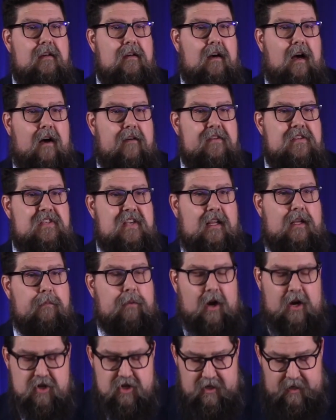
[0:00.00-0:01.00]
of a
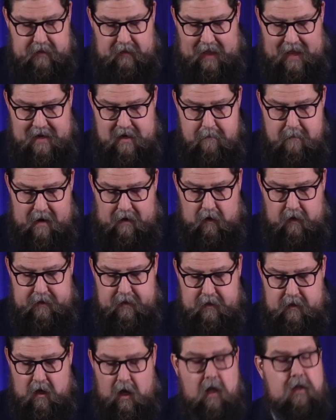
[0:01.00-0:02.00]
celebration in Latin America
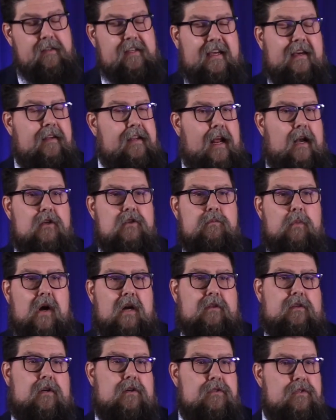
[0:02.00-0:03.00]
called Dia de los
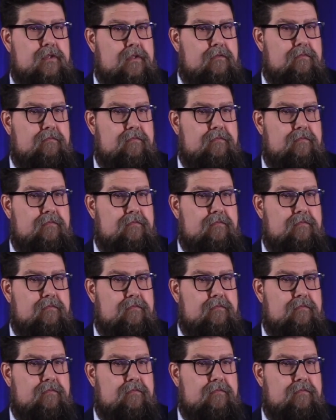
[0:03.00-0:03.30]
Muertos.